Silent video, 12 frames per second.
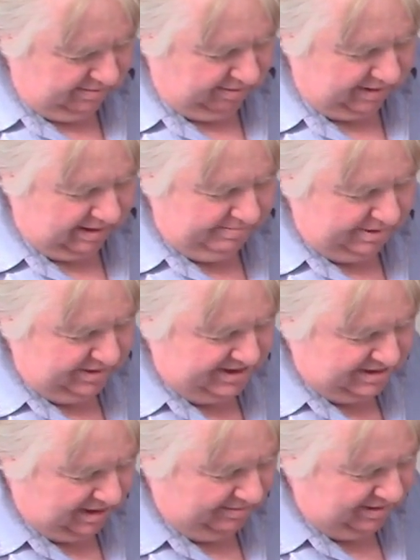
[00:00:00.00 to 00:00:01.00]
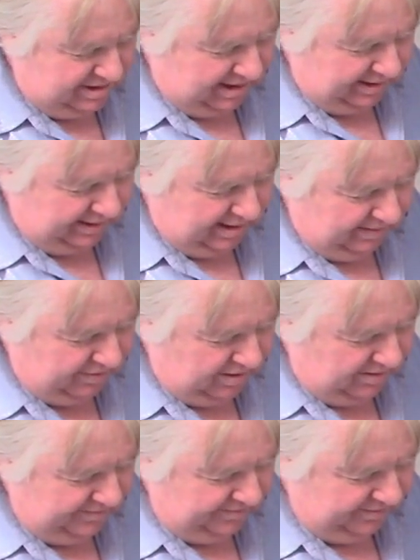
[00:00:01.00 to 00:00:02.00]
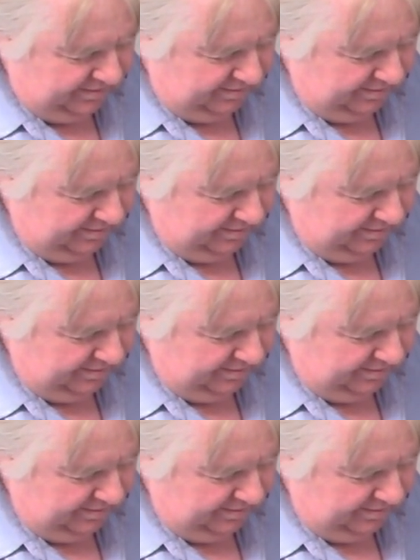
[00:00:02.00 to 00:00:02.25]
So I'm going to pull this timer chain cover off